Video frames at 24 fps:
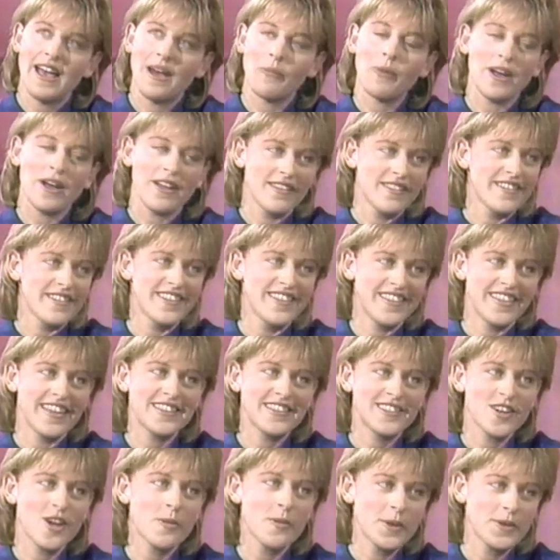Well, they
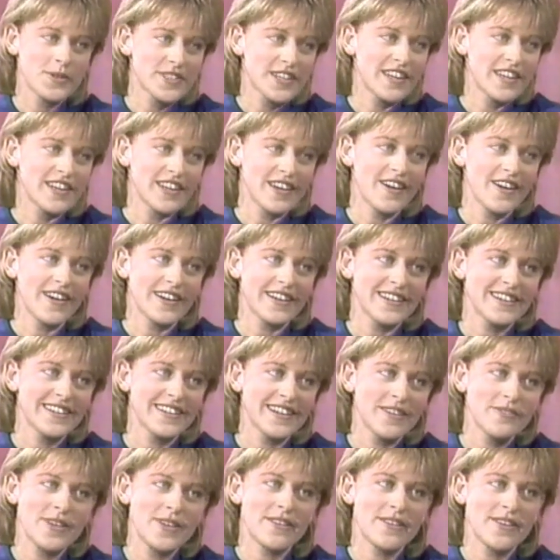told me it was kindergarten.
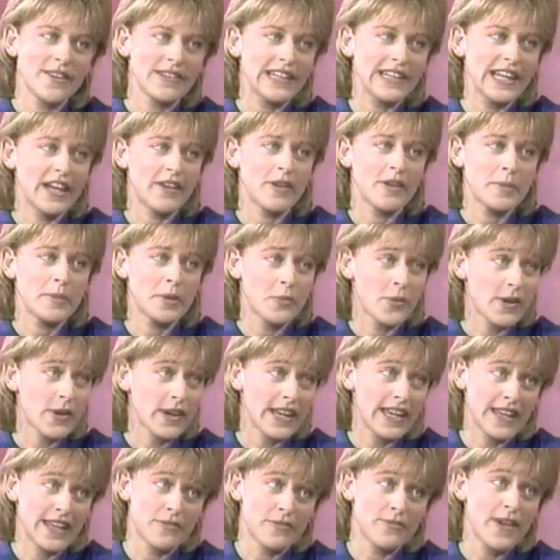I found out later I'd been
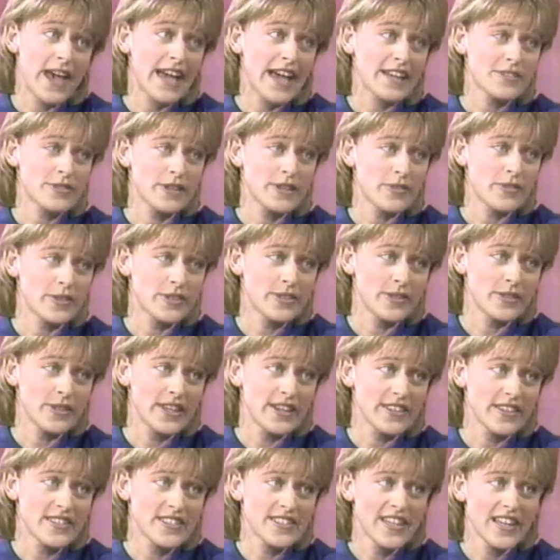working in a factory for 2
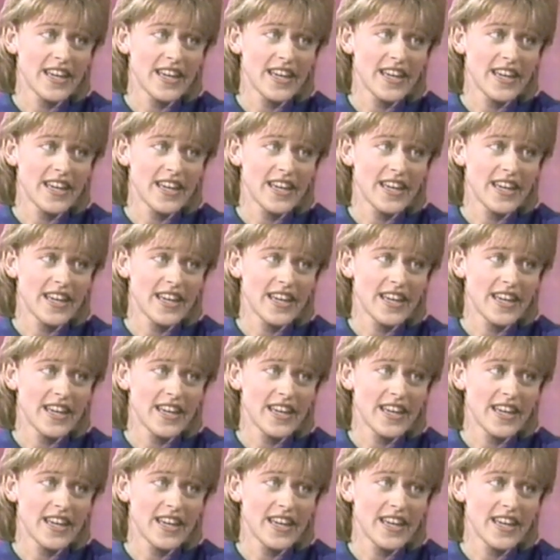years.